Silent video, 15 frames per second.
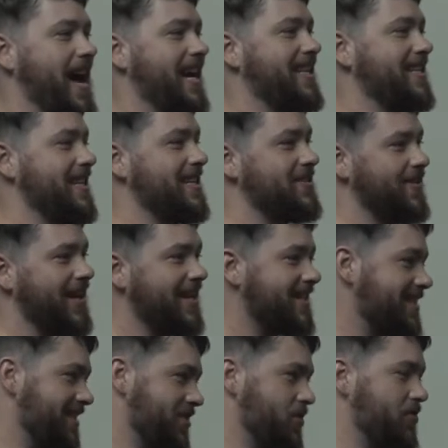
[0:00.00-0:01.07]
fact is, right?
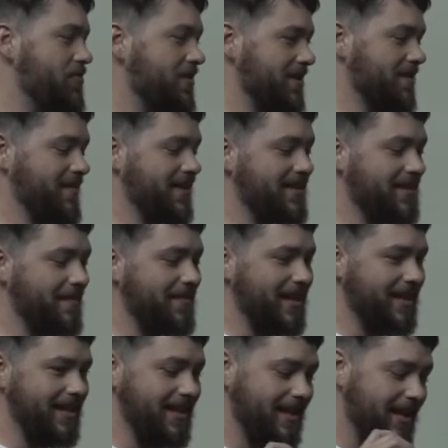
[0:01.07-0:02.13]
It's a truism. It's
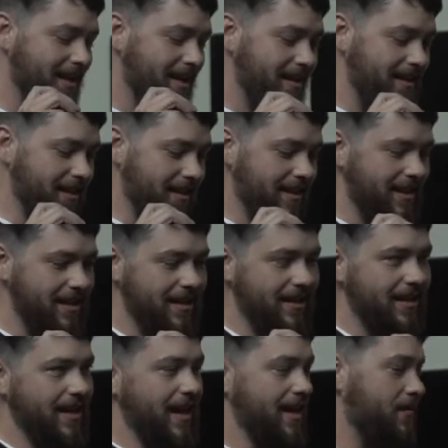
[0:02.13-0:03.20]
something that, that
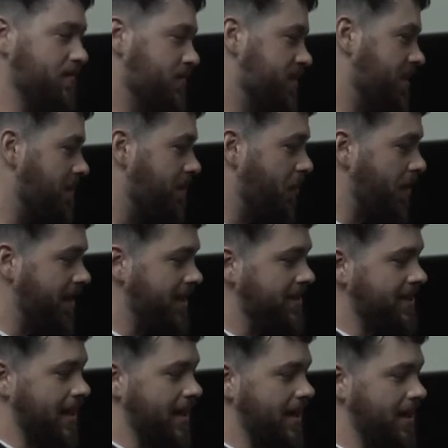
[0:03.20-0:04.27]
at some point in
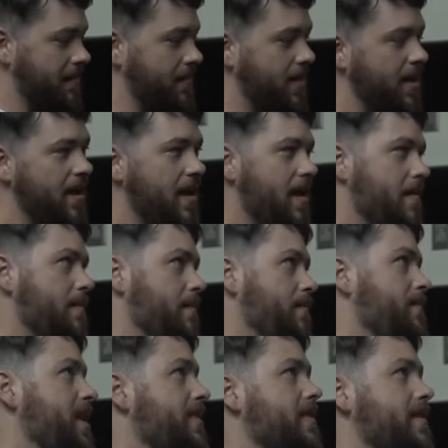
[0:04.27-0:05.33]
time
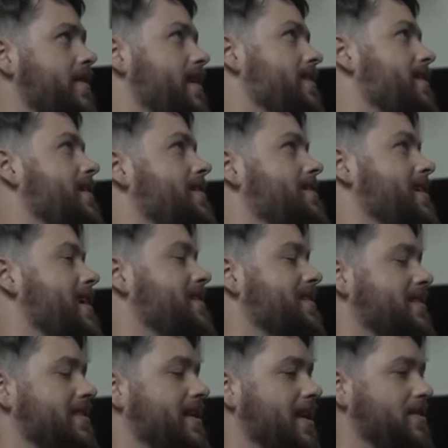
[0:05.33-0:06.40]
meant the thing that it says
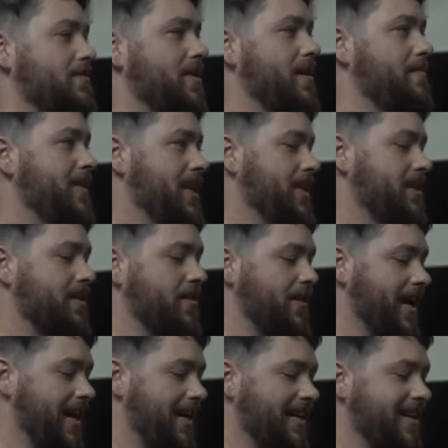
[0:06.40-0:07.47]
and says what it means,
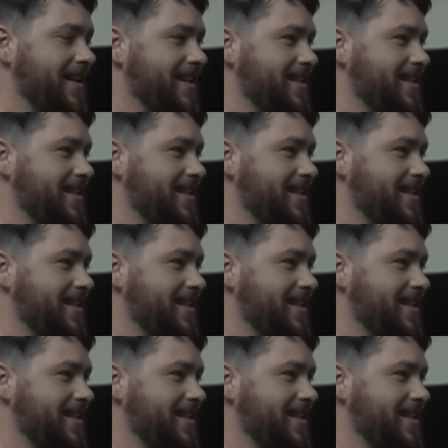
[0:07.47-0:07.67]
okay?